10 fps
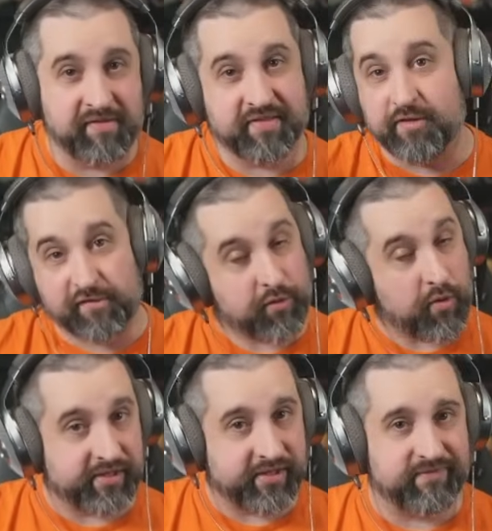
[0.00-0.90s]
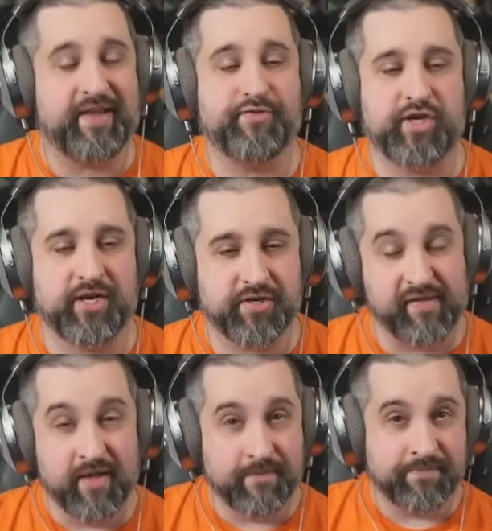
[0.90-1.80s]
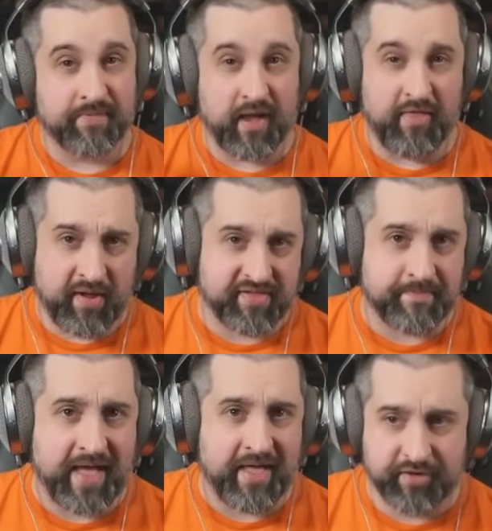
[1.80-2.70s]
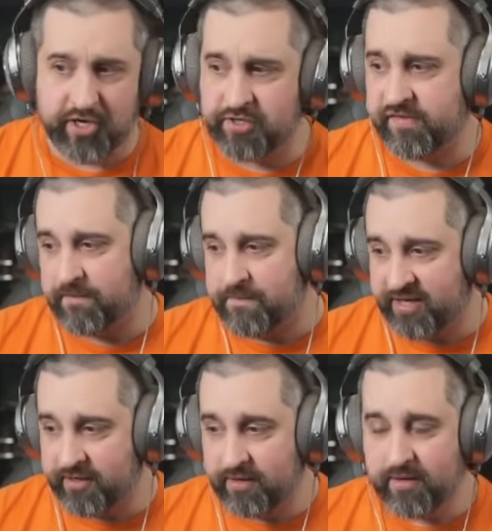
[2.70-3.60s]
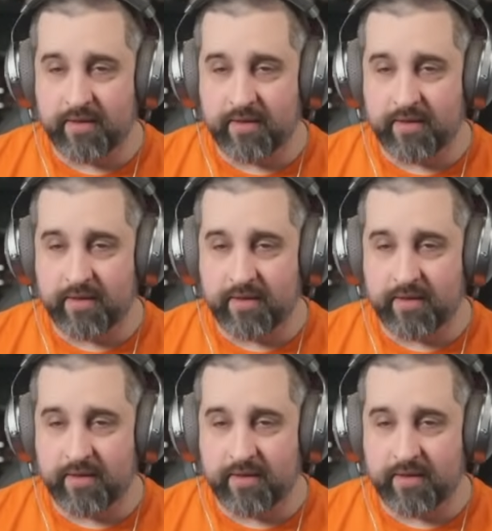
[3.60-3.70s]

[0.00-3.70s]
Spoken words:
And then those quality of life changes. Otherwise, the balance changes are minor.